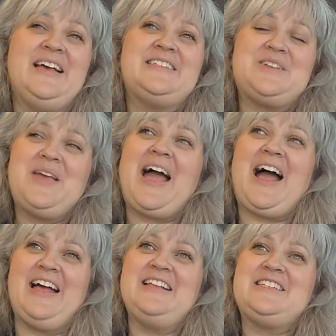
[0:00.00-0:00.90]
So
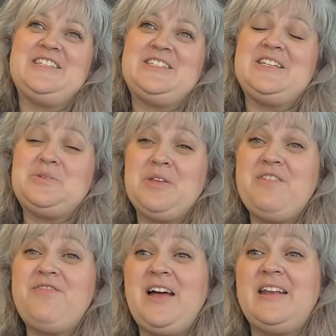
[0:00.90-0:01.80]
yeah, it's really
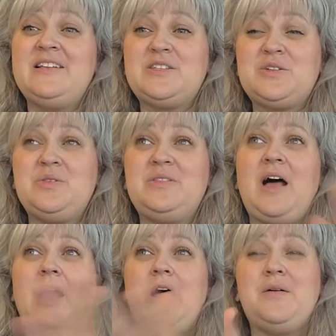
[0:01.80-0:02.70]
fun. And so
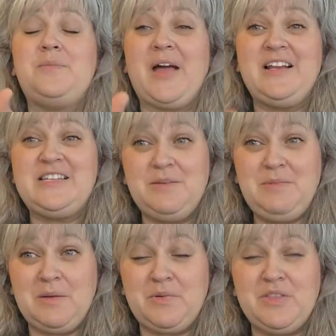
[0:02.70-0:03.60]
by
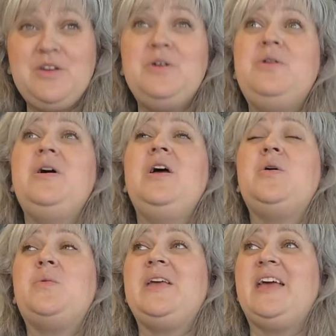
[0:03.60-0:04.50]
teaming up with you,
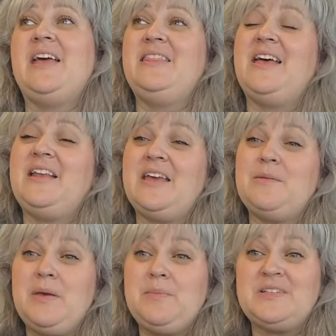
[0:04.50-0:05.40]
we can then get
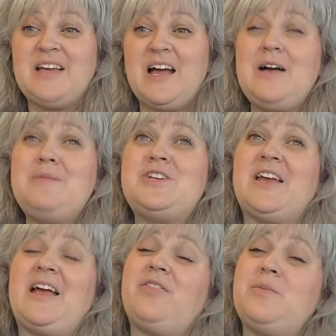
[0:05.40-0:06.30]
people to come
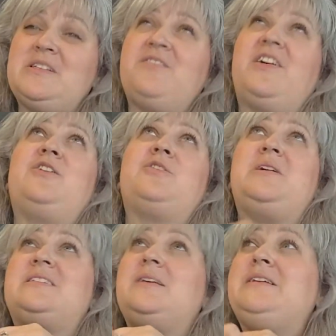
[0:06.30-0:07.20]
check out the Pacific
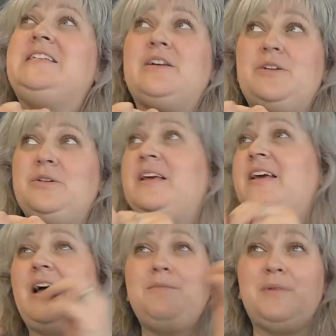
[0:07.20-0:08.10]
Northwest. Let me tell you,
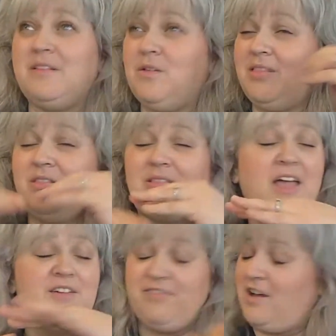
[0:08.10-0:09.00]
like I'm a
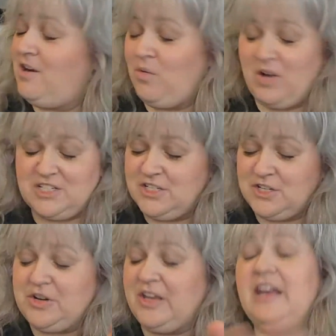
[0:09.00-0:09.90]
lifelong
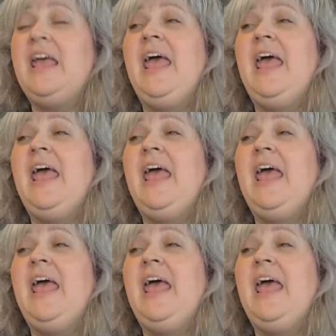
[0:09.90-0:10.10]
Washingtonian,